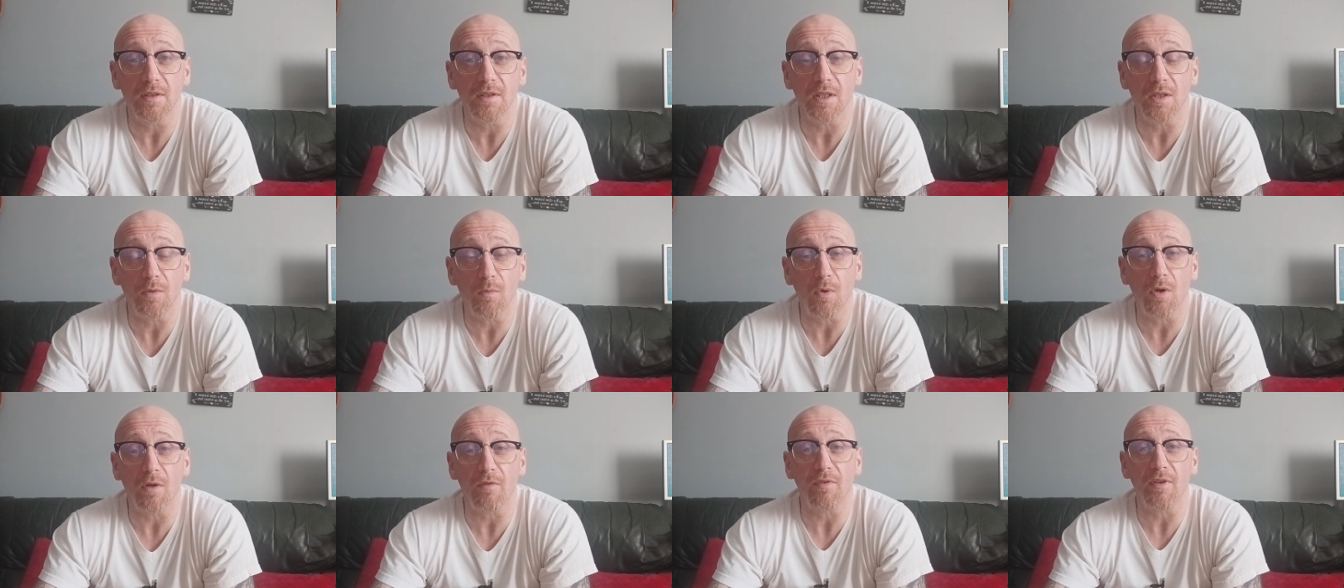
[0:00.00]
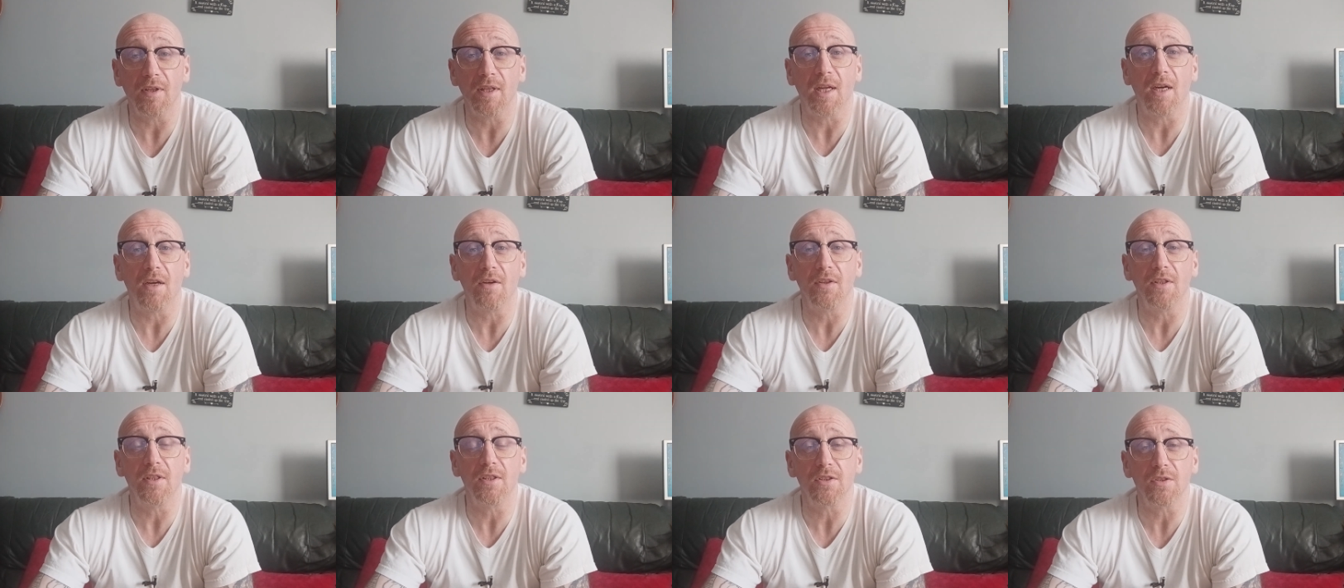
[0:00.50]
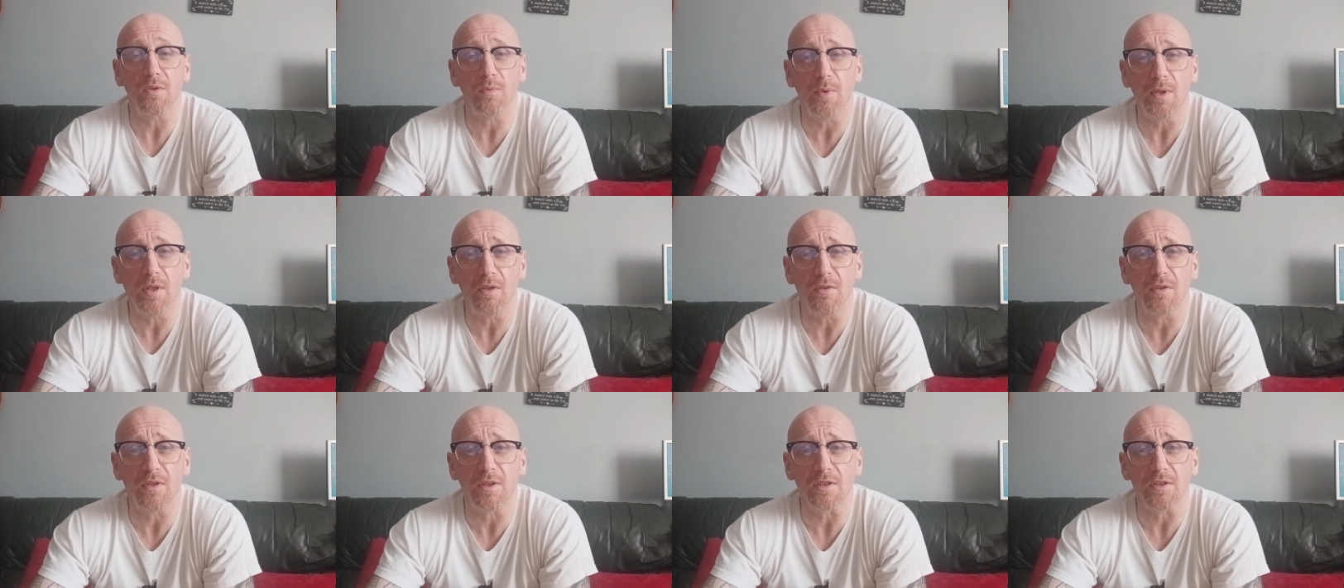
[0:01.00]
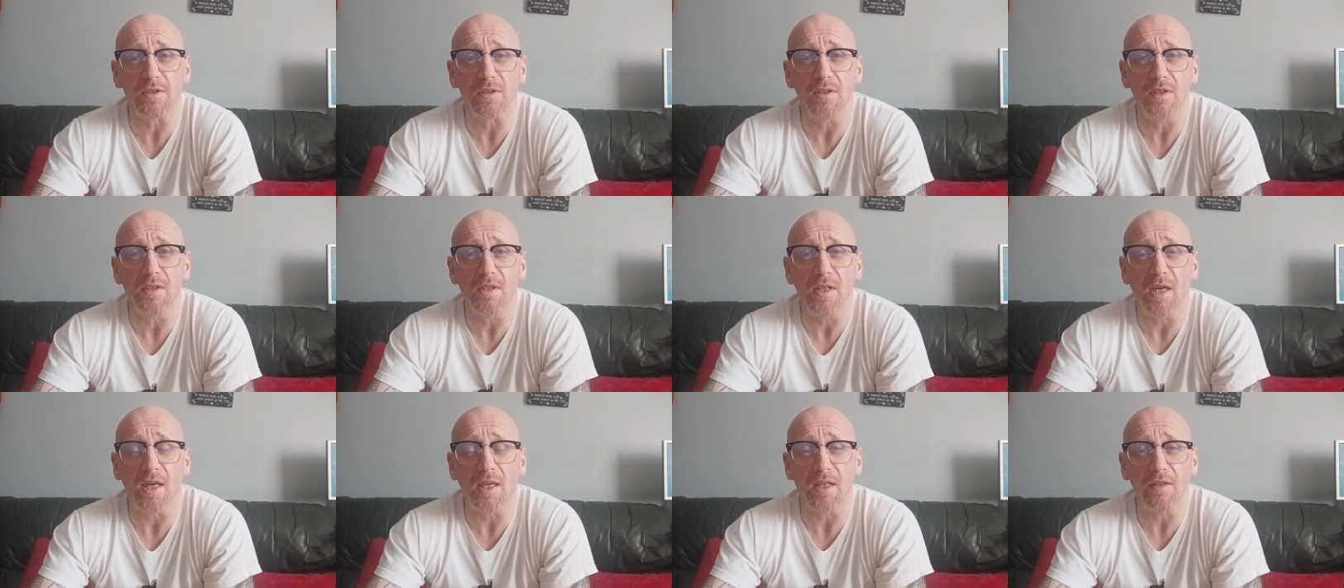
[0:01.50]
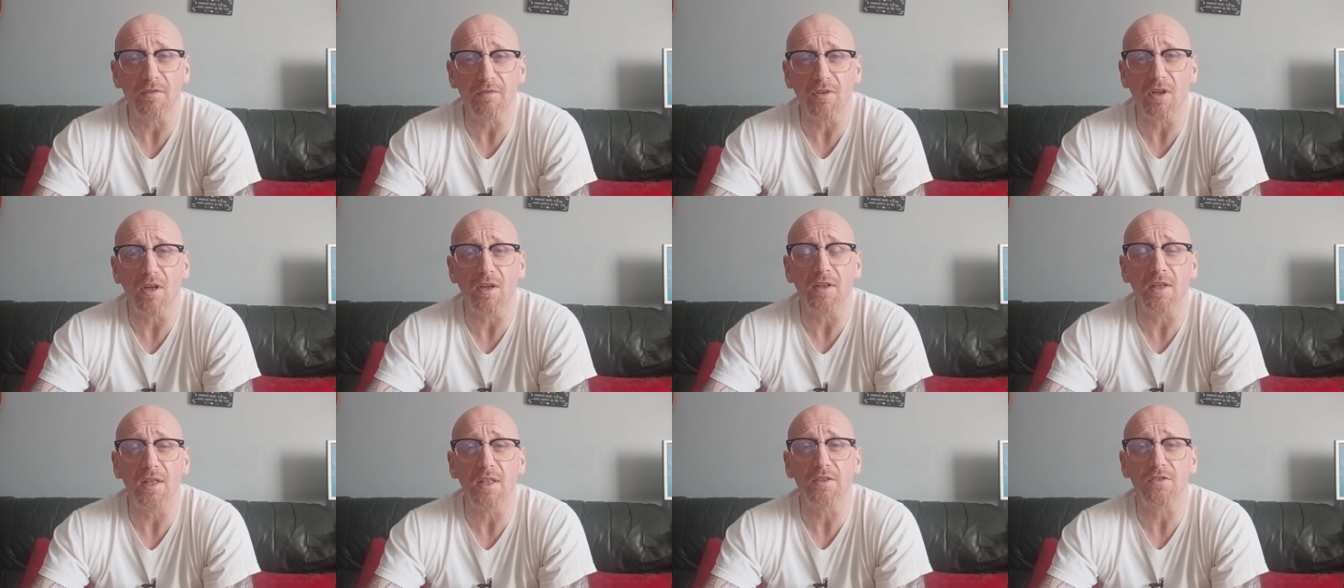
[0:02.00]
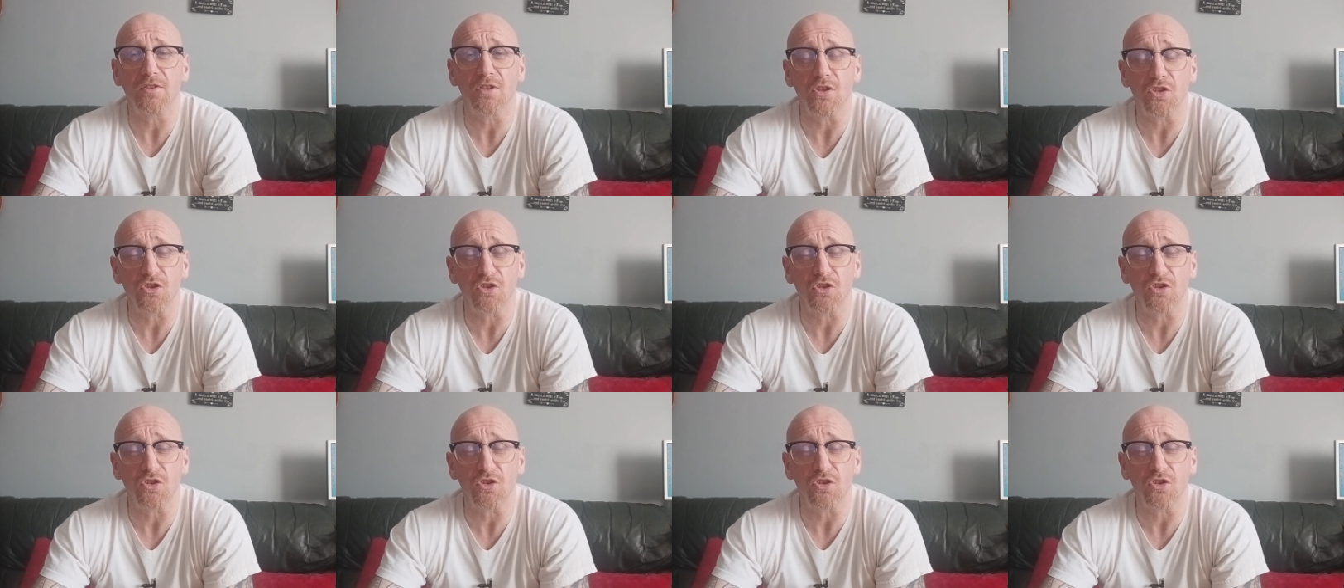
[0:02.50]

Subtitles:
Now Waterford Gardaí is aware of this, and if nothing else,